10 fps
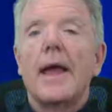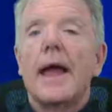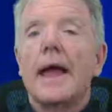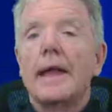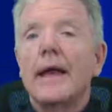
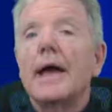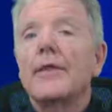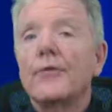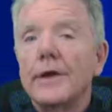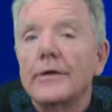And
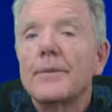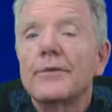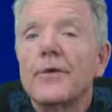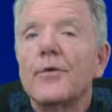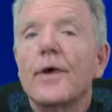the reason I'm
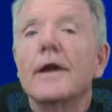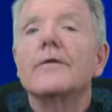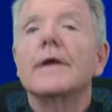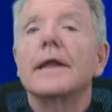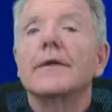so aware
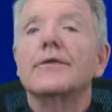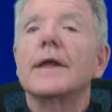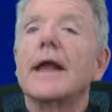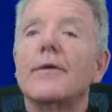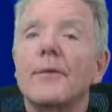of it is
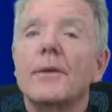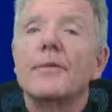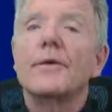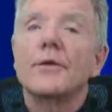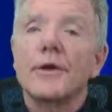that I
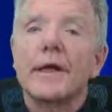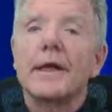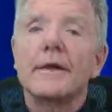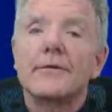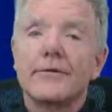remember looking
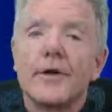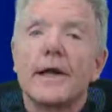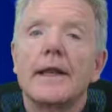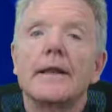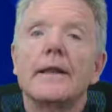in the
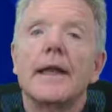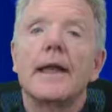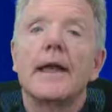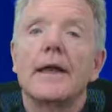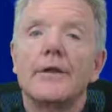front
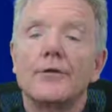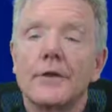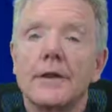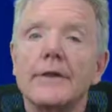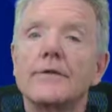and there was
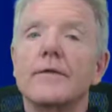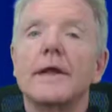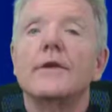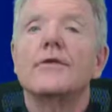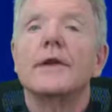a list of the
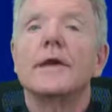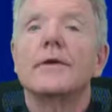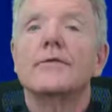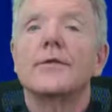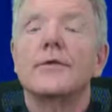
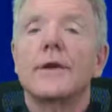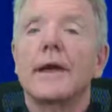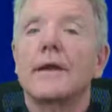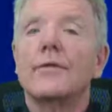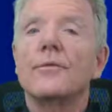engineers who
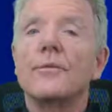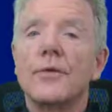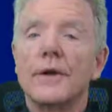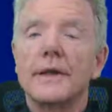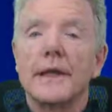had
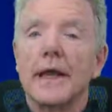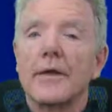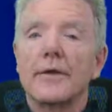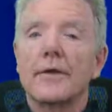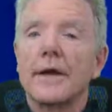put it
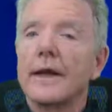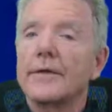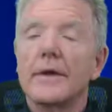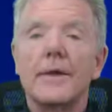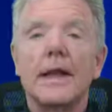together, and I
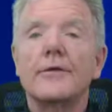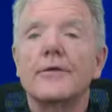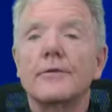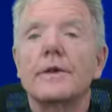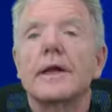thought, man, I
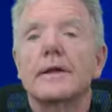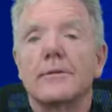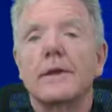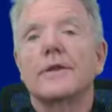sure would like to meet